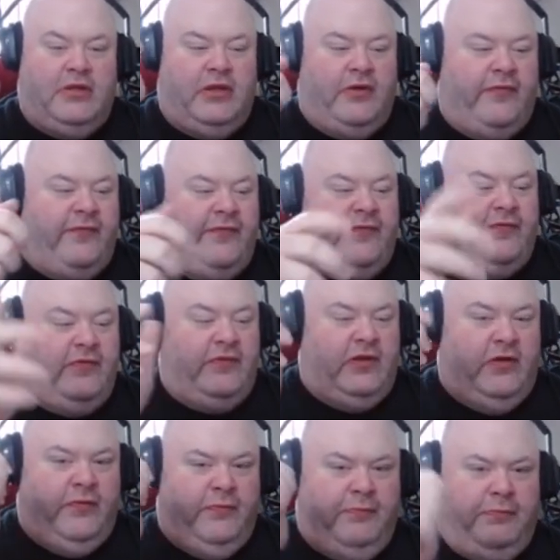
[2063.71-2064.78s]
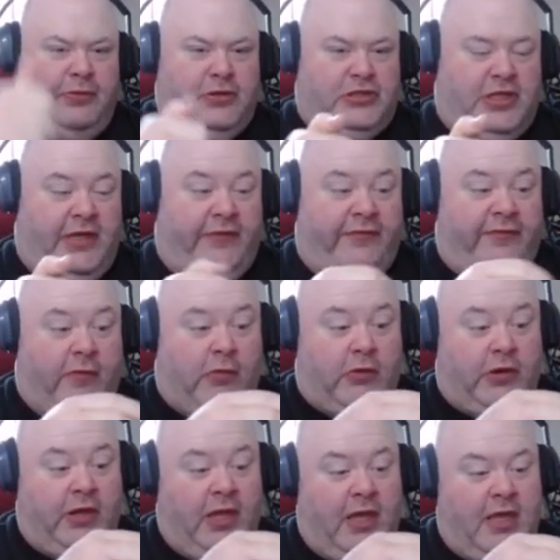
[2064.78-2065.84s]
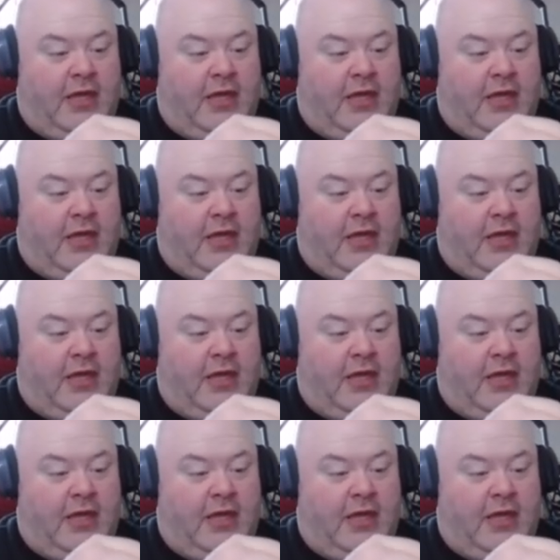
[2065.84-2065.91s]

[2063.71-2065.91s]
you know, you know, pushing it forward.